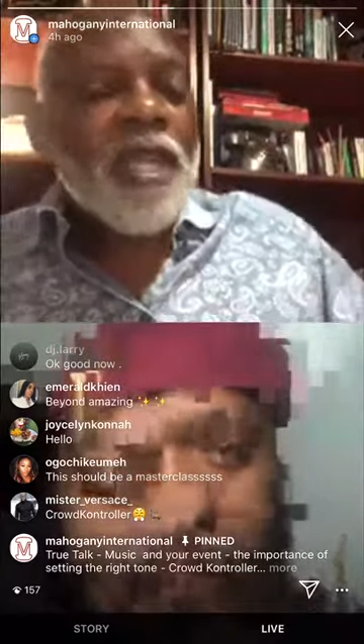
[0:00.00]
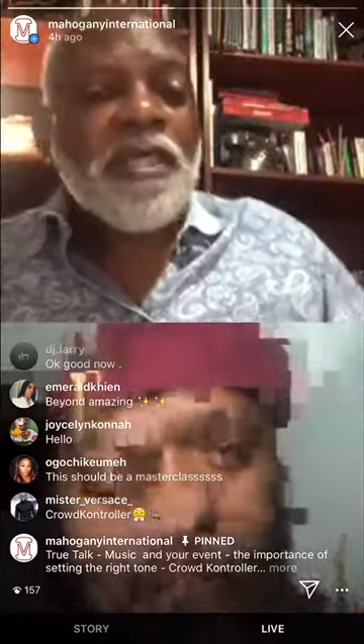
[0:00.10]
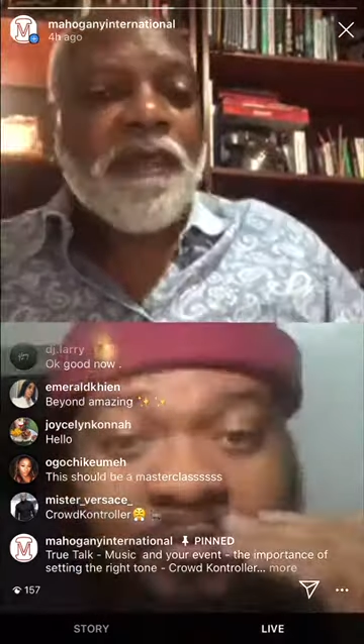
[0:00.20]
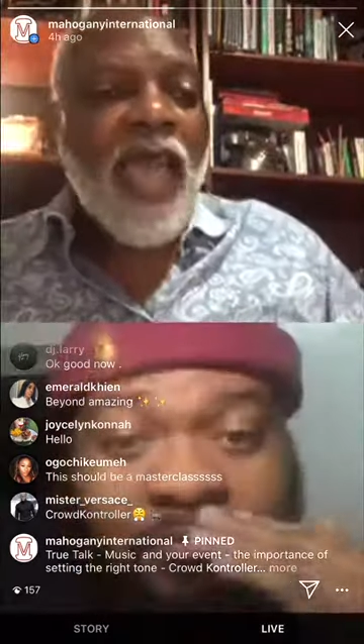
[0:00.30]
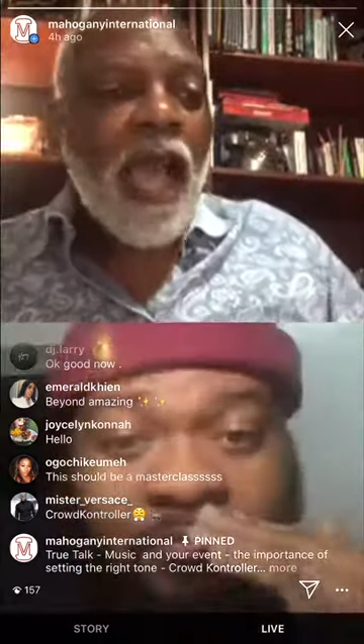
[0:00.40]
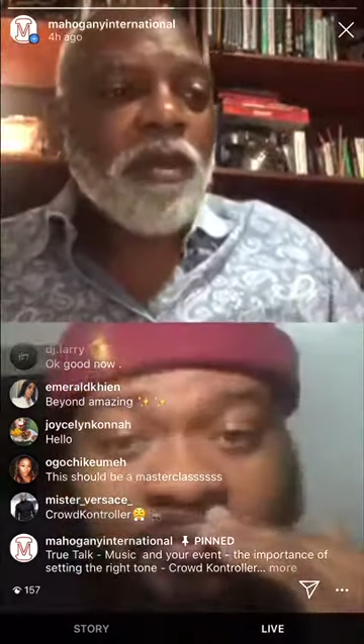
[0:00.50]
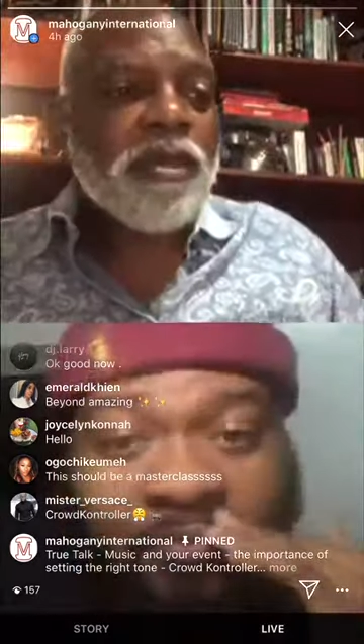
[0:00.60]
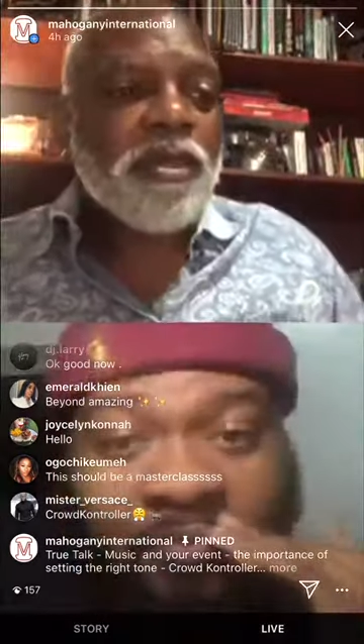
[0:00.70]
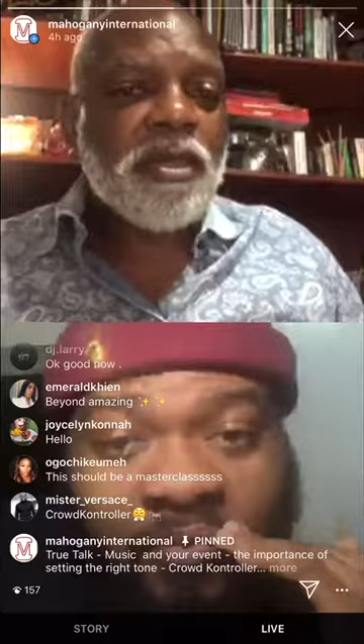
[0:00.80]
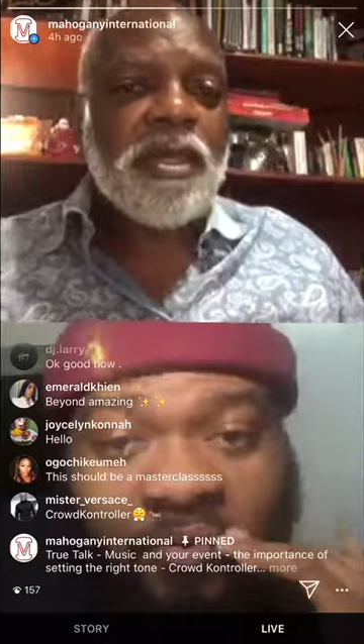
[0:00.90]
of house,
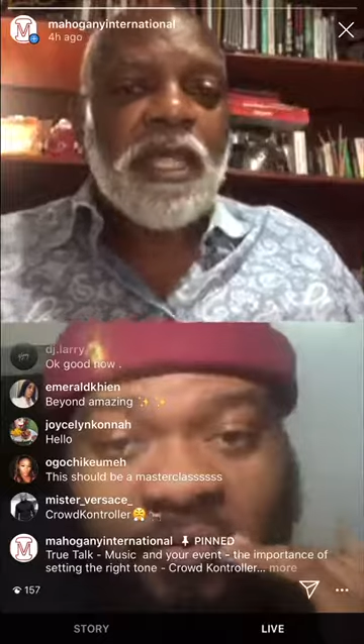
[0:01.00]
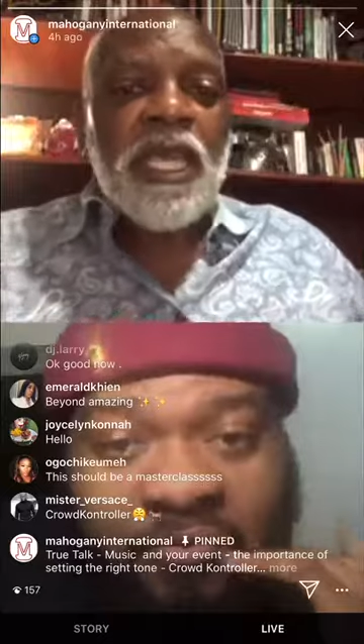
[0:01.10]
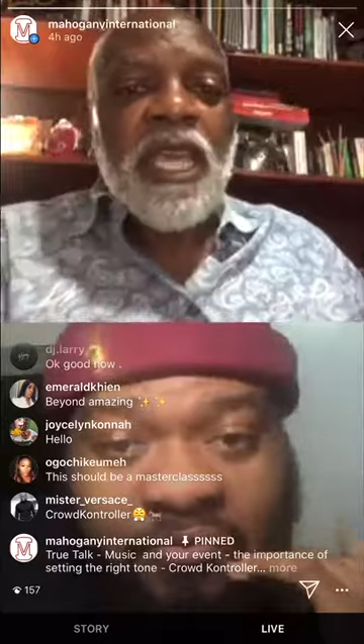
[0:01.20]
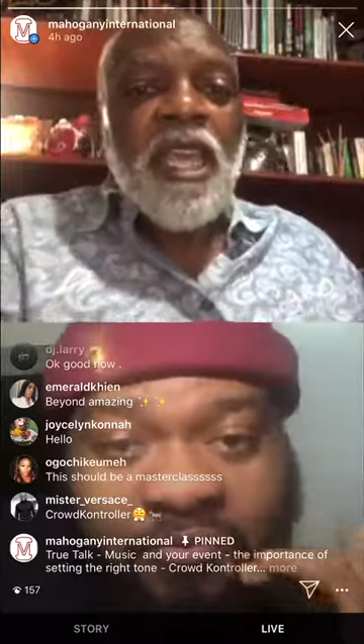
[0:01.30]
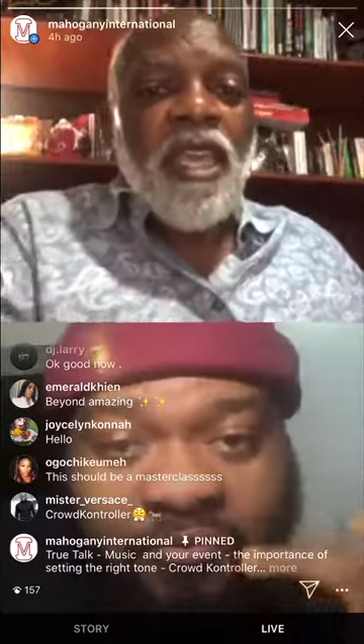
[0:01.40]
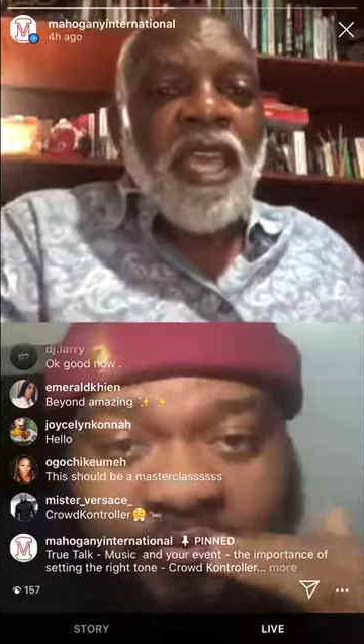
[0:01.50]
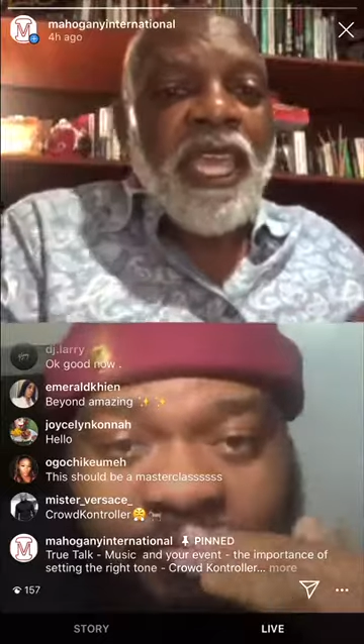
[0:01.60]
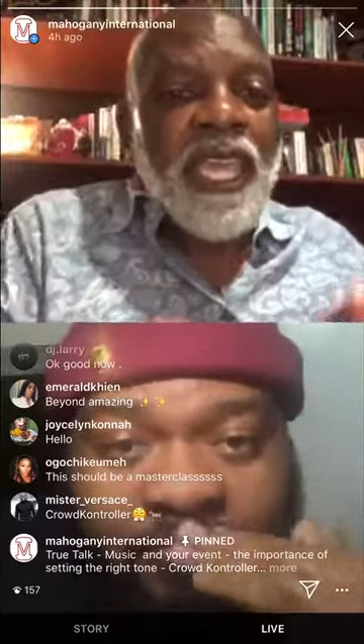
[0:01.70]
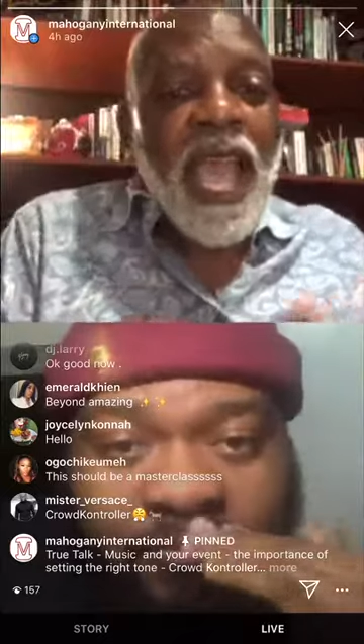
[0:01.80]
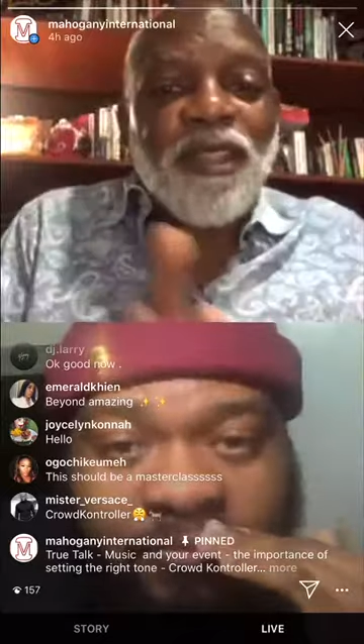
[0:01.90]
he
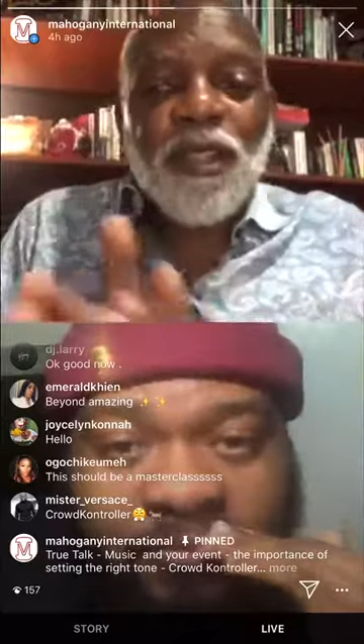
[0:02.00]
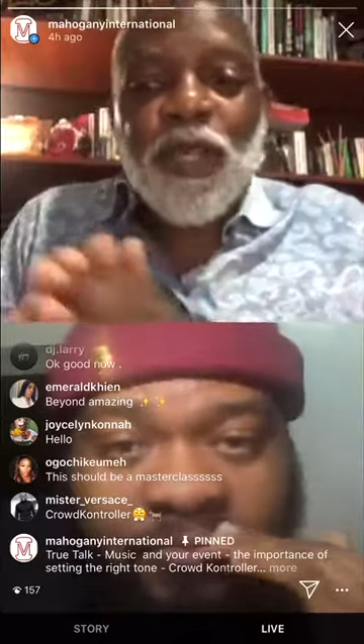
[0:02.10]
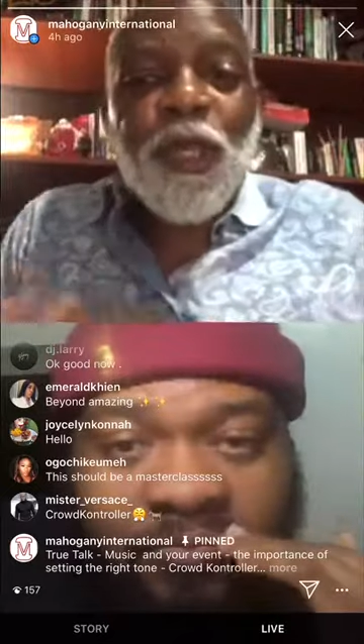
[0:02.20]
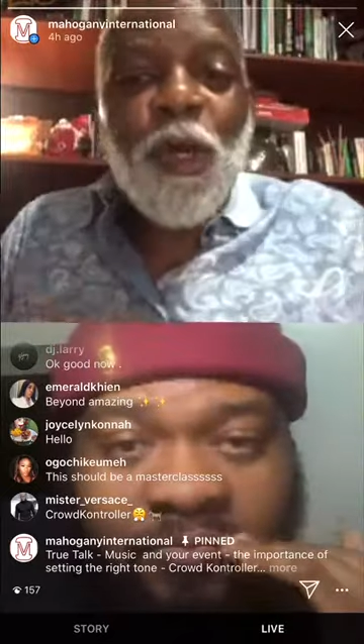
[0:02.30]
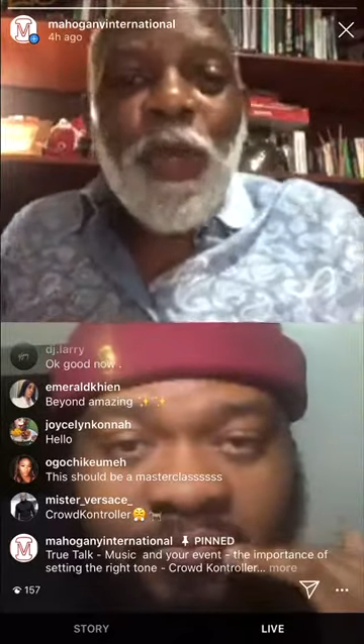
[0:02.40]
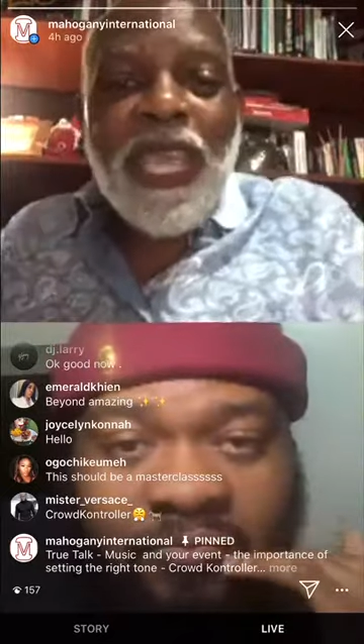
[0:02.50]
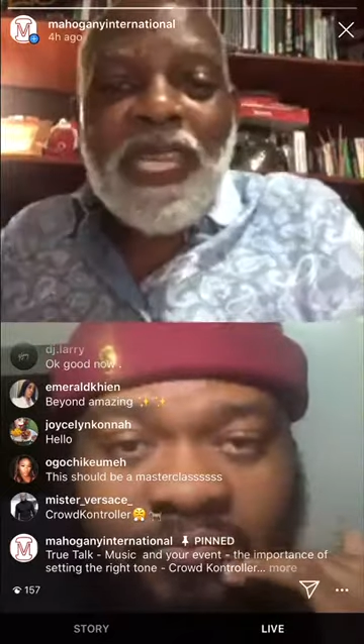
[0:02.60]
has to cue in